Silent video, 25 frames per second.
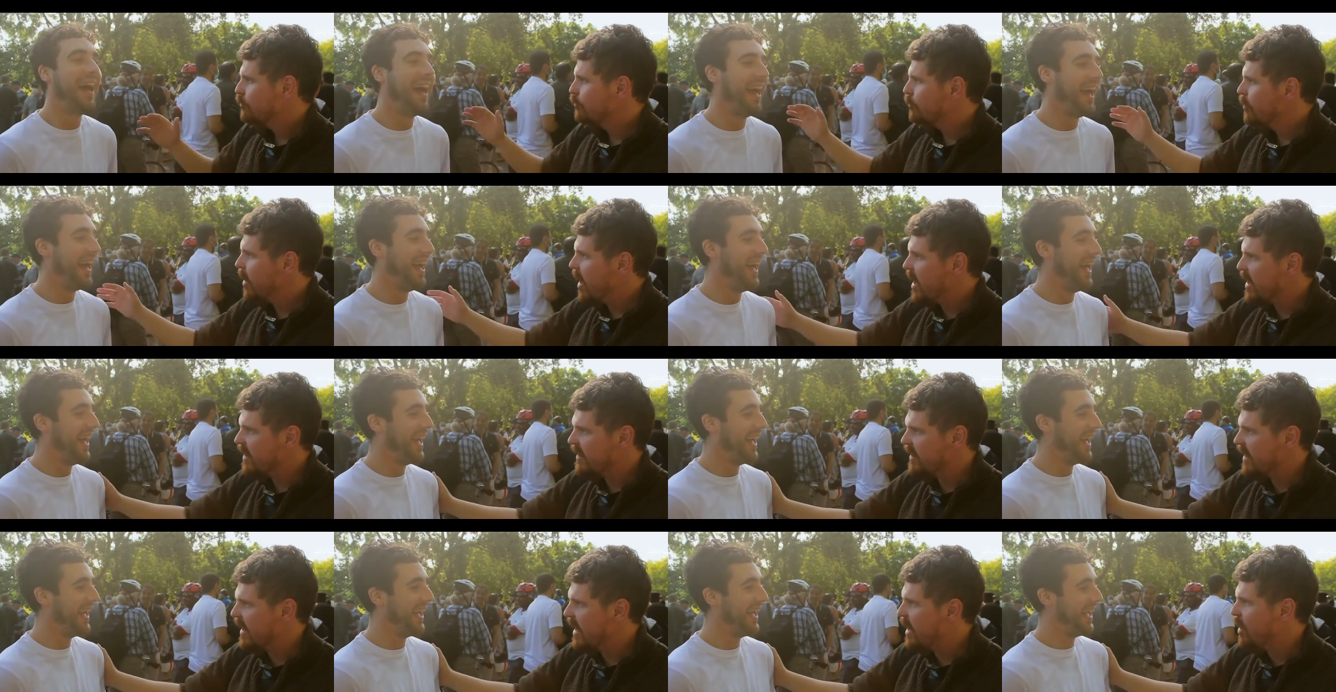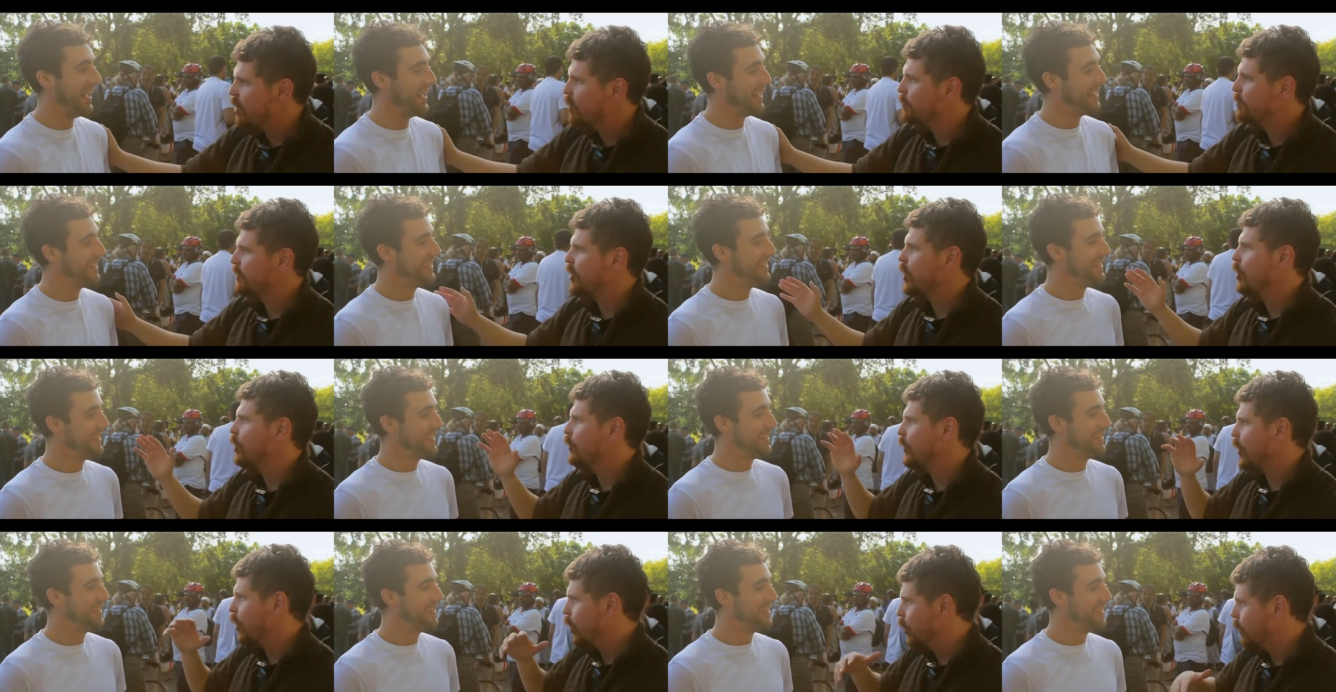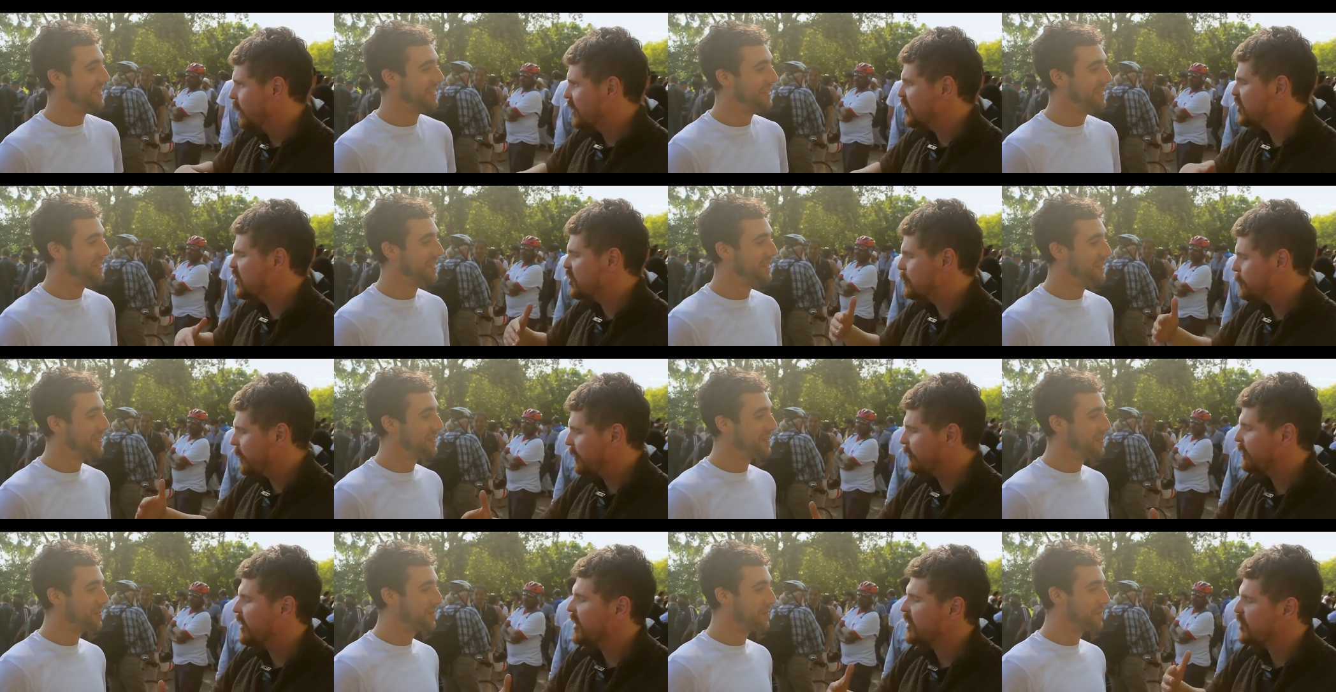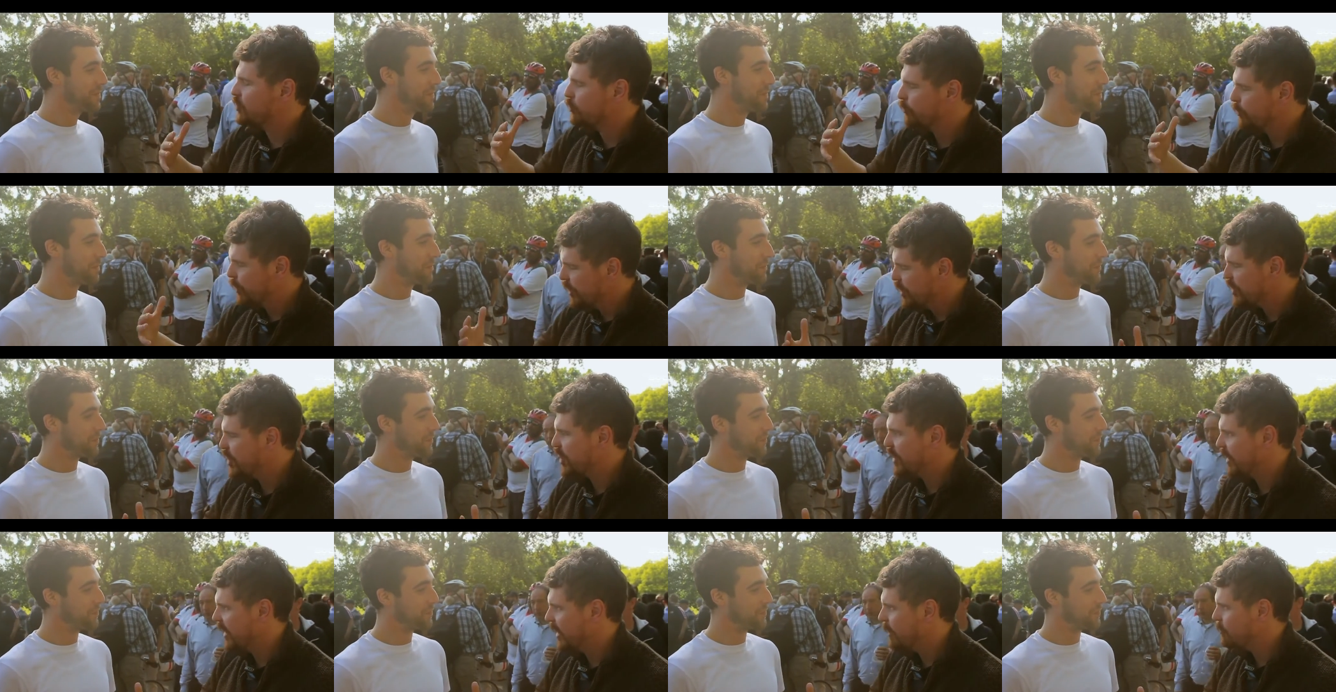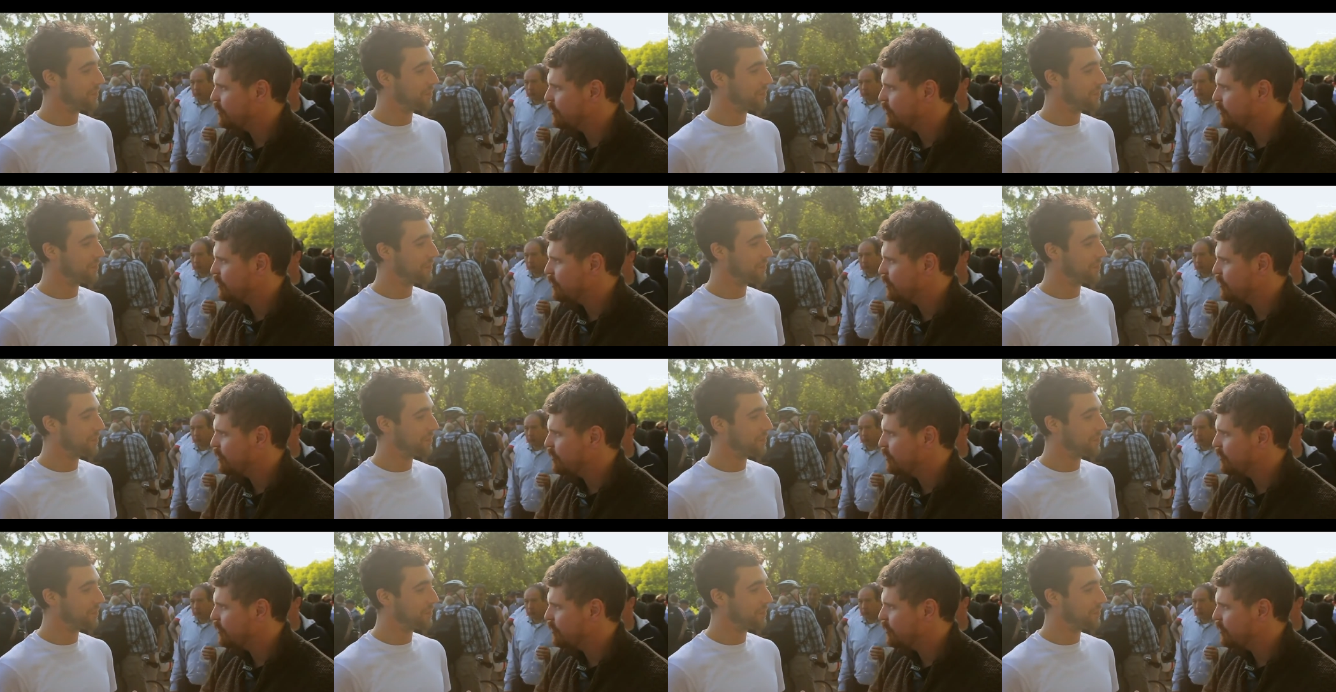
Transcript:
Speaker 1: right now, bro, the Holy Spirit is reaching